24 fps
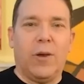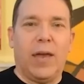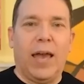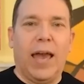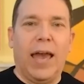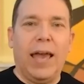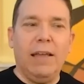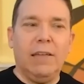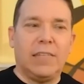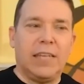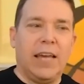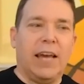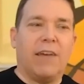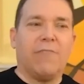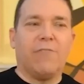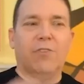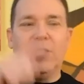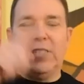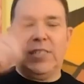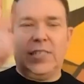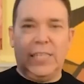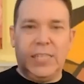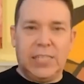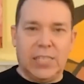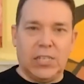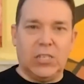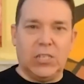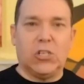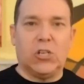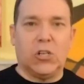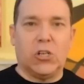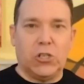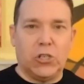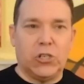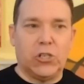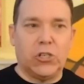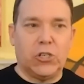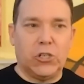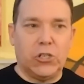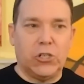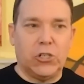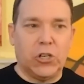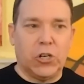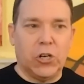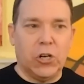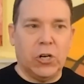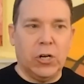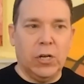okay? To every season, turn,
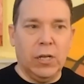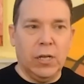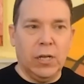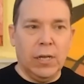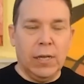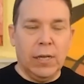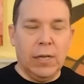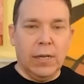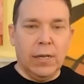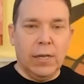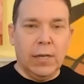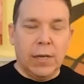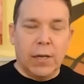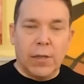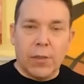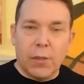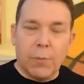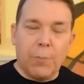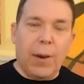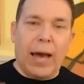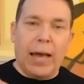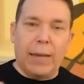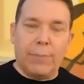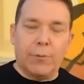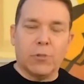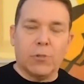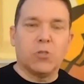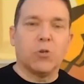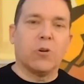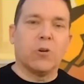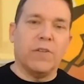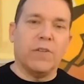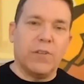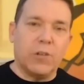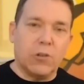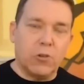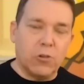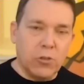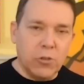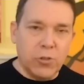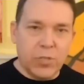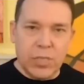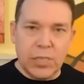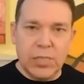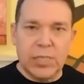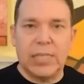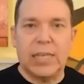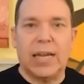turn, turn. The Bible sort of
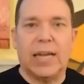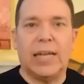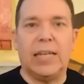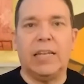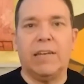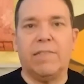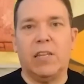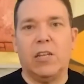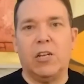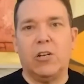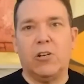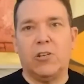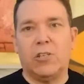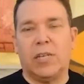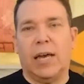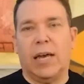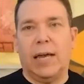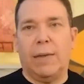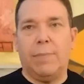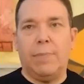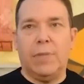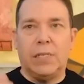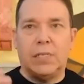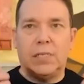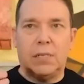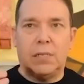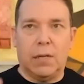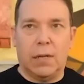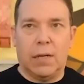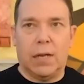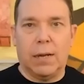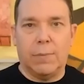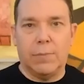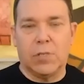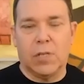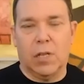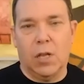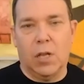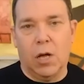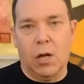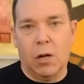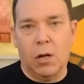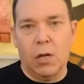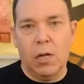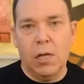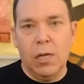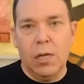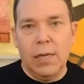introduces the idea of linear time. This comes
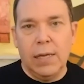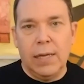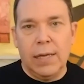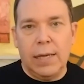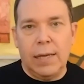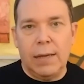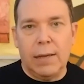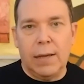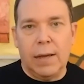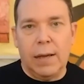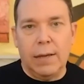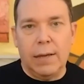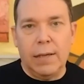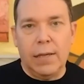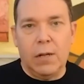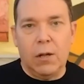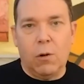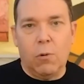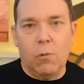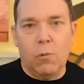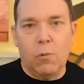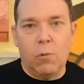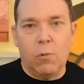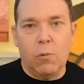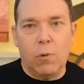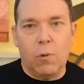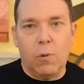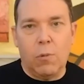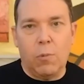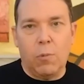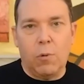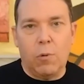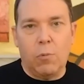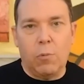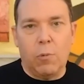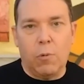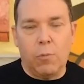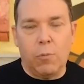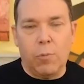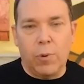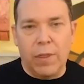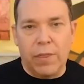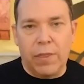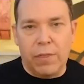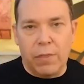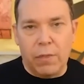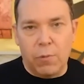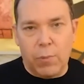along, uh, you know, w- w-
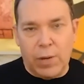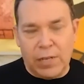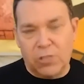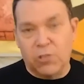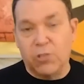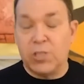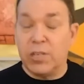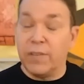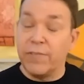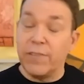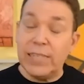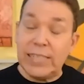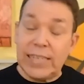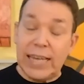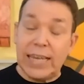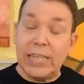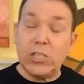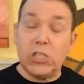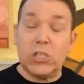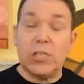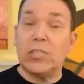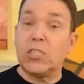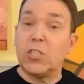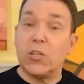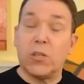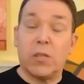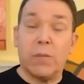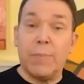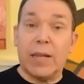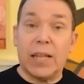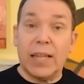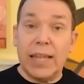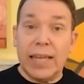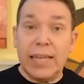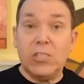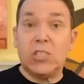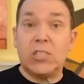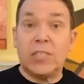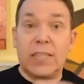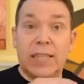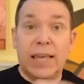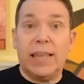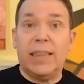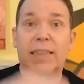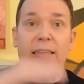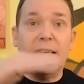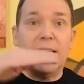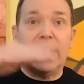with Western civilization. So the Middle Ages,
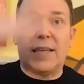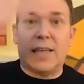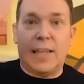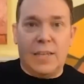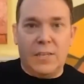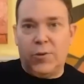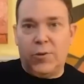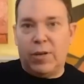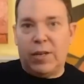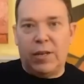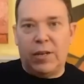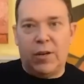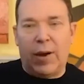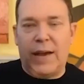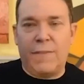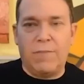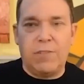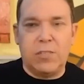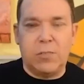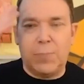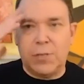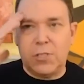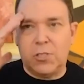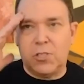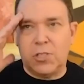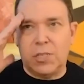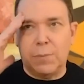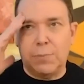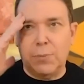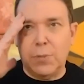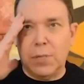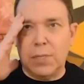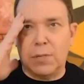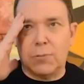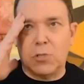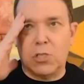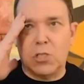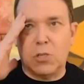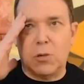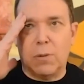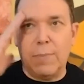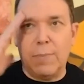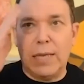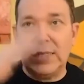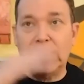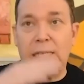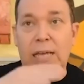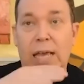they think, and you, you know, I have these pictures in the book that were so
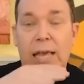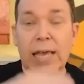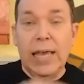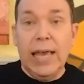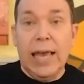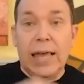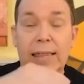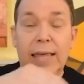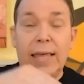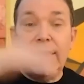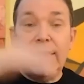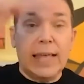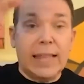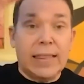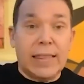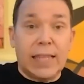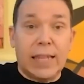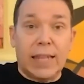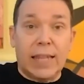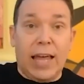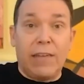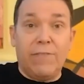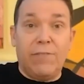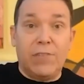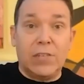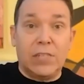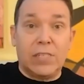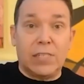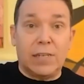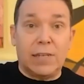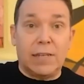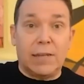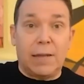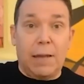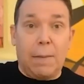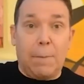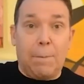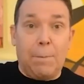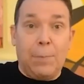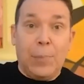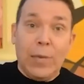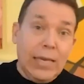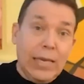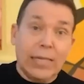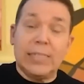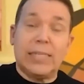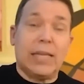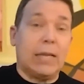amazing. They think that life is
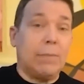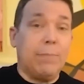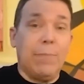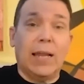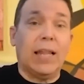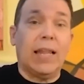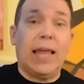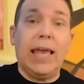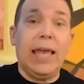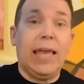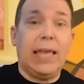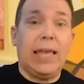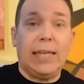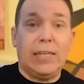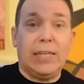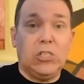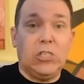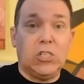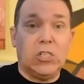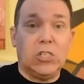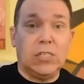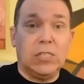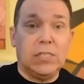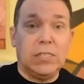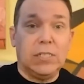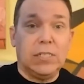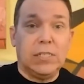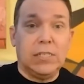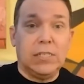peaks at middle age,